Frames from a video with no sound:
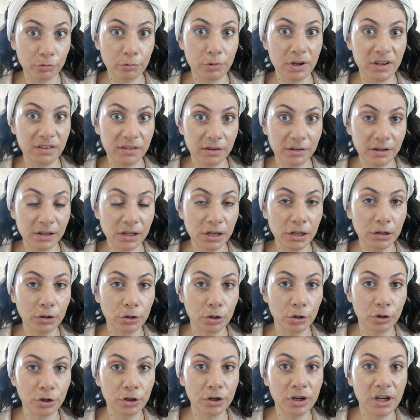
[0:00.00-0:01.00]
recently
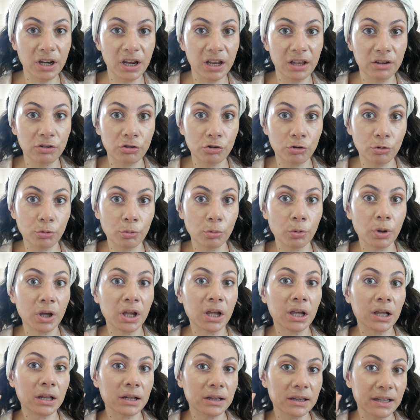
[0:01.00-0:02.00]
learned is to
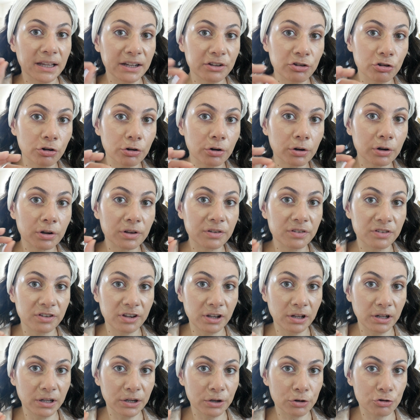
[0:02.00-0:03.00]
let your
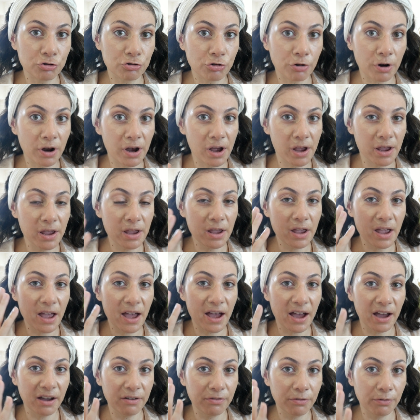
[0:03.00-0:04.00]
concealer dry
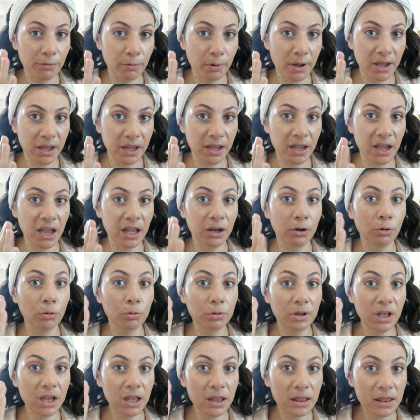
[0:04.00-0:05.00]
halfway and
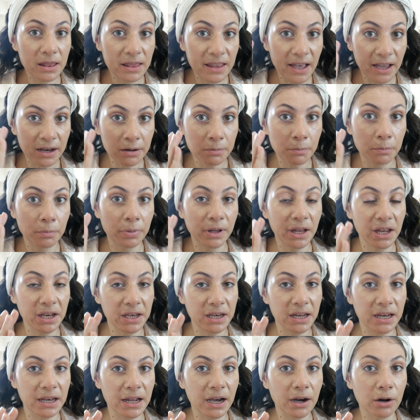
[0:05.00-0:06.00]
only then
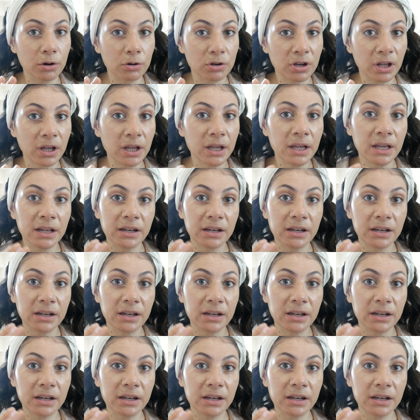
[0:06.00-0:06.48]
blend it out.